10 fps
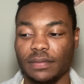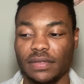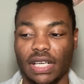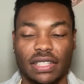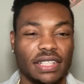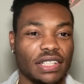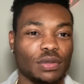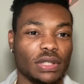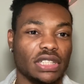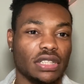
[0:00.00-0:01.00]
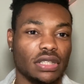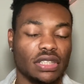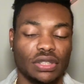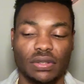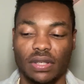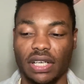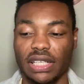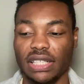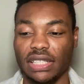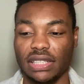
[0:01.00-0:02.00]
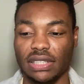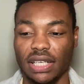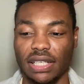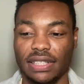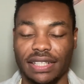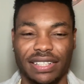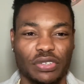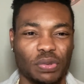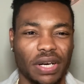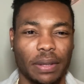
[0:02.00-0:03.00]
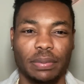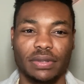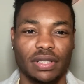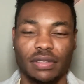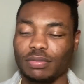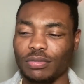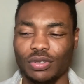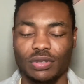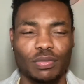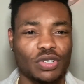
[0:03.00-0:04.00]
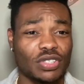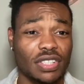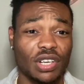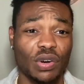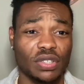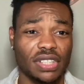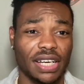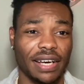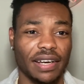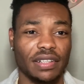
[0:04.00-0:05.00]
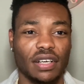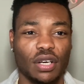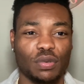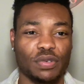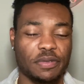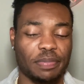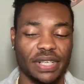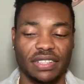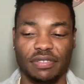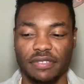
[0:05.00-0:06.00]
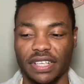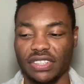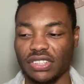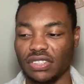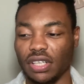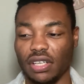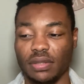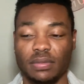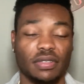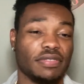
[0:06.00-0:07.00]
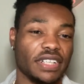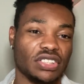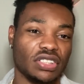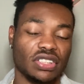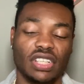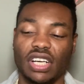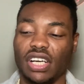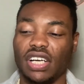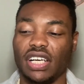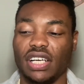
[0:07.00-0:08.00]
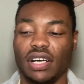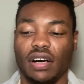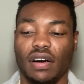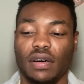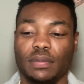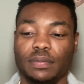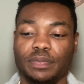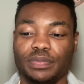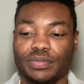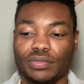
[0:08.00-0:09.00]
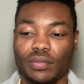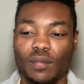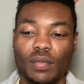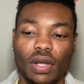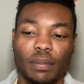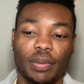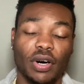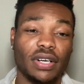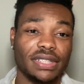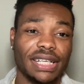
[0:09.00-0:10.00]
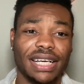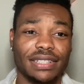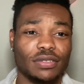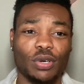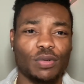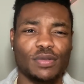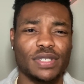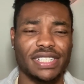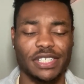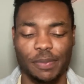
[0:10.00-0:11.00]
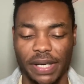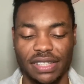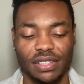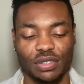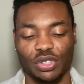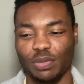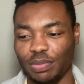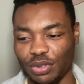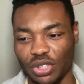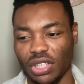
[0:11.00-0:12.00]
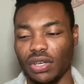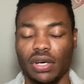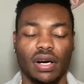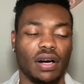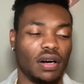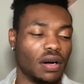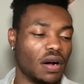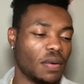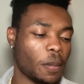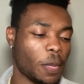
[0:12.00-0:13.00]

that's when they hurt you, right? And I think that's what happened. Most of the goals they had was big deflections. Um, but yeah, no one was expecting us to push our